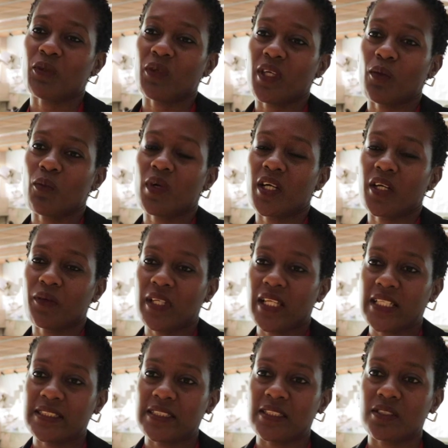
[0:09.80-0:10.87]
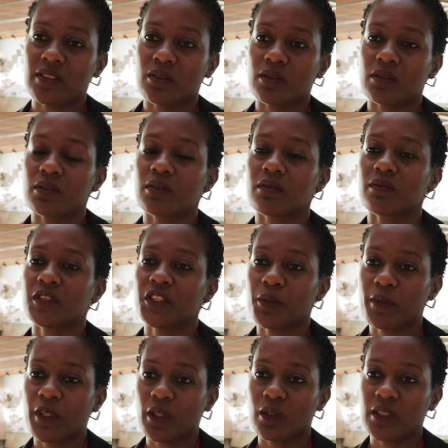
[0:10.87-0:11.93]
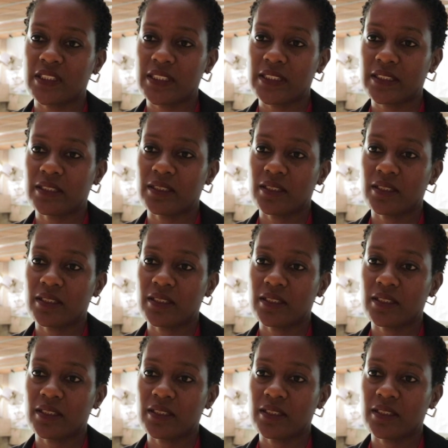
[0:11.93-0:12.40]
doing work related to tuberculosis.